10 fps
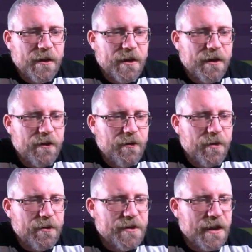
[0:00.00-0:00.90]
and
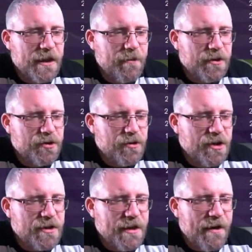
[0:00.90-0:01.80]
Goebbels' keeper
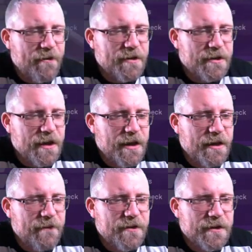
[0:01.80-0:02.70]
stretches out and
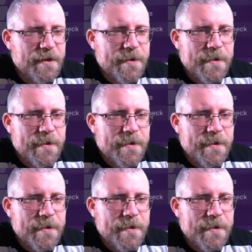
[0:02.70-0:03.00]
saves.